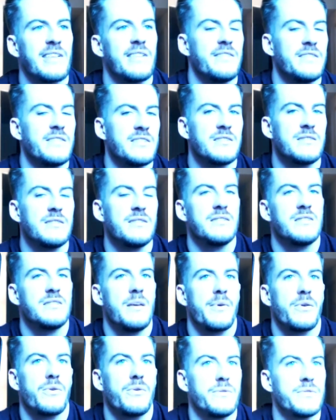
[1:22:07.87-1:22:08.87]
the, the,
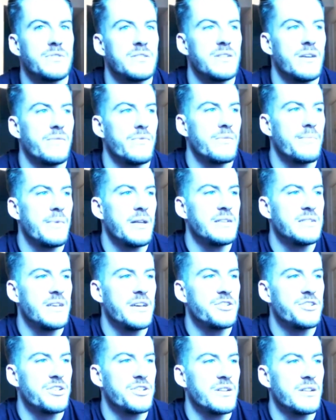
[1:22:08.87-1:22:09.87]
typical stuff with
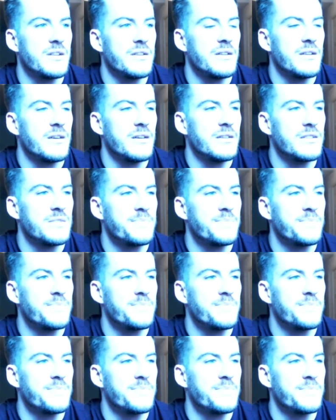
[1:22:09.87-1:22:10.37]
meditation and uh,